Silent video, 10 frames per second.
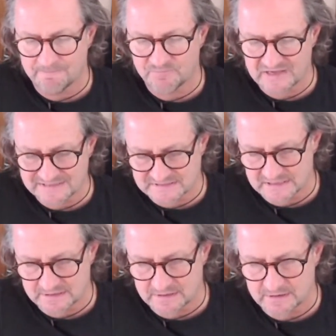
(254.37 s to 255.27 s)
is
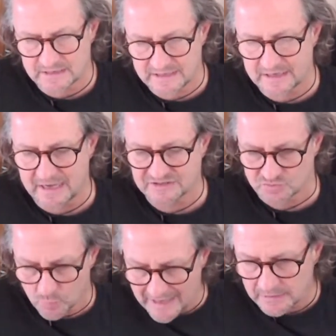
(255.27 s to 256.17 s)
in here
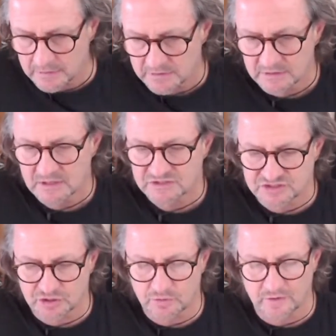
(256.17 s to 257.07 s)
as well.
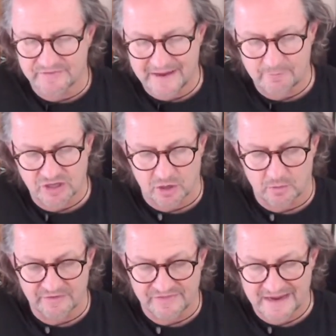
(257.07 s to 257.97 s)
So there we
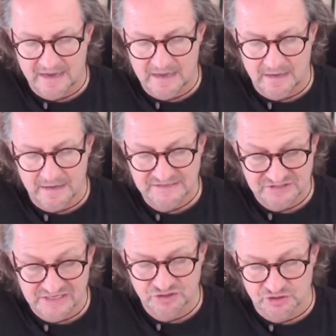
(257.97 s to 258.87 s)
go. They are
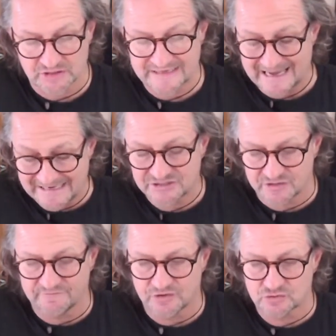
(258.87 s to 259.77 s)
essentially
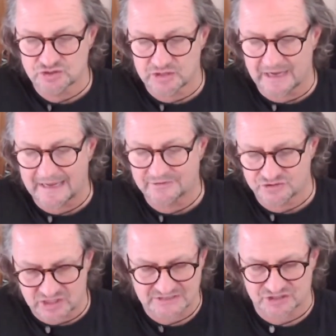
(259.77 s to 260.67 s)
interviews and
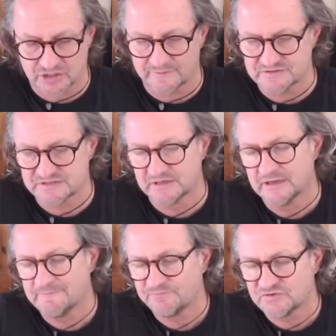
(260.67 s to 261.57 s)
transcripts
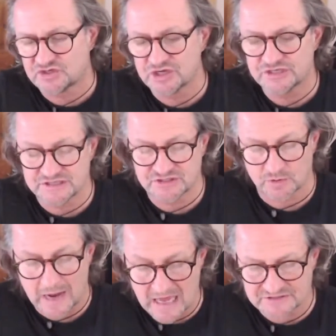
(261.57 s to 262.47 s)
turned
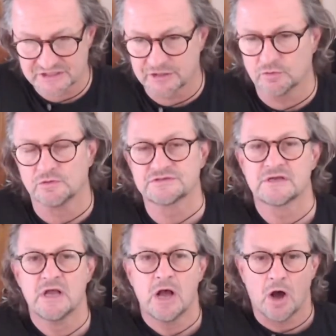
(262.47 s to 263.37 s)
into articles
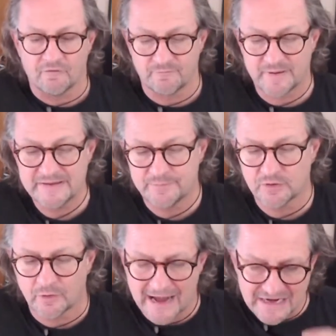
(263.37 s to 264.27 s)
of people
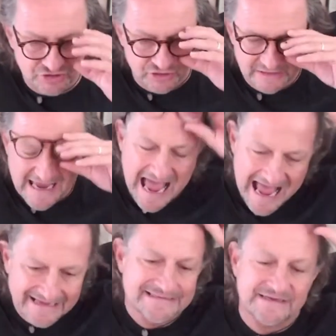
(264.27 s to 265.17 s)
who are actually
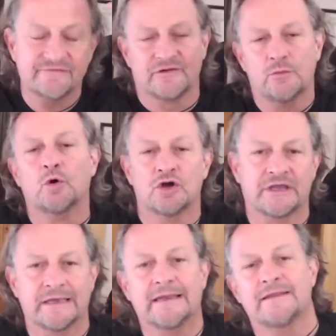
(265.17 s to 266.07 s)
actively
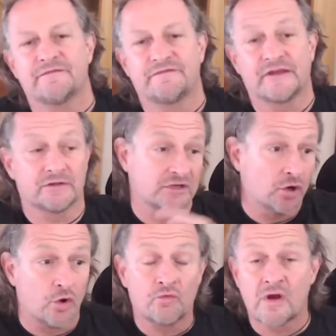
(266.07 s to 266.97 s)
working in the field, in
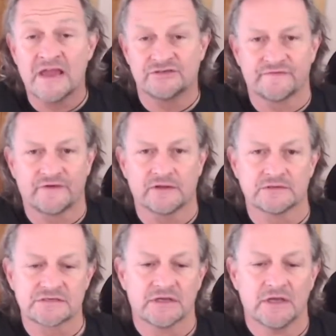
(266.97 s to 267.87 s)
a whole range of
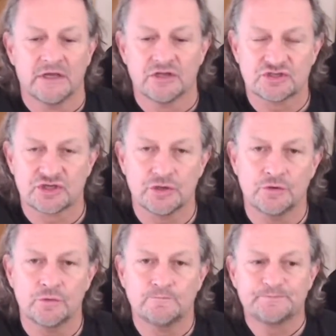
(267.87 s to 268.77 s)
fields, to